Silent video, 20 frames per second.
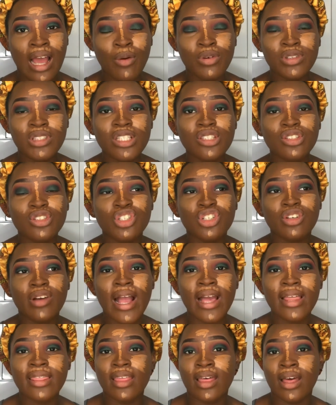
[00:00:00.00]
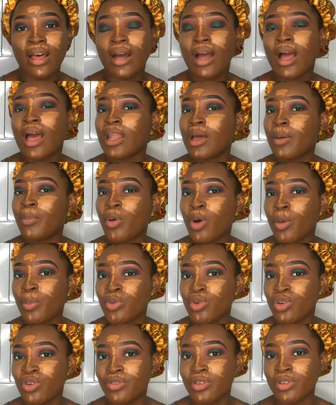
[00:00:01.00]
I wanted to try the
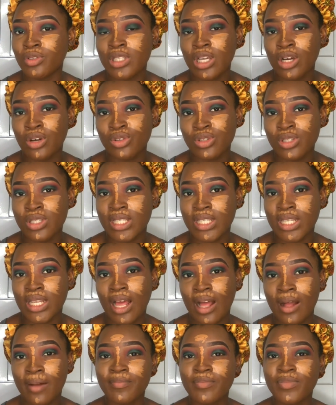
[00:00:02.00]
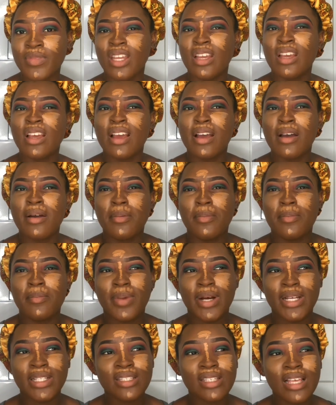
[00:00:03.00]
ColourPop No Filter concealer,
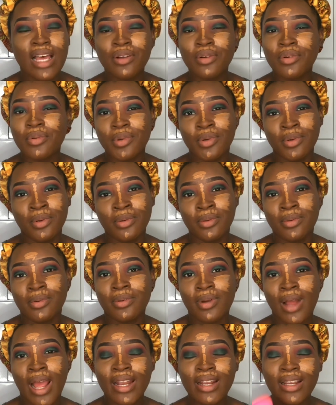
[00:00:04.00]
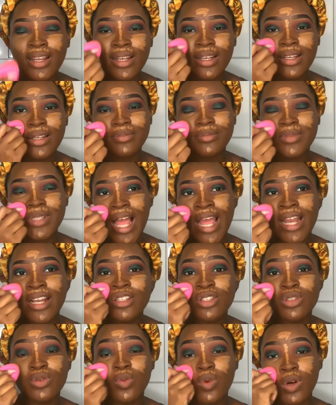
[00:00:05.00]
but I don't know. I
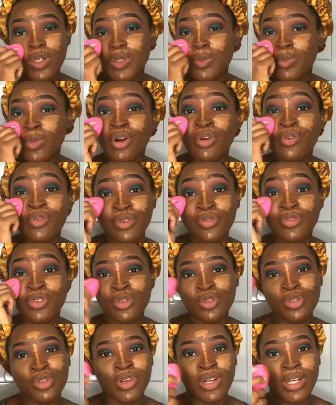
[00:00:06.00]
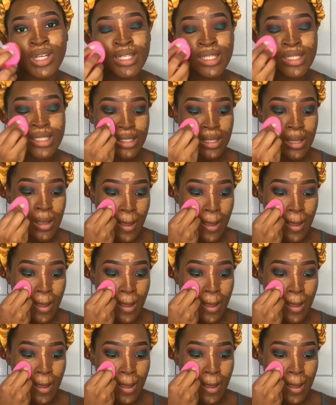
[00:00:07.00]
need to watch more reviews on it.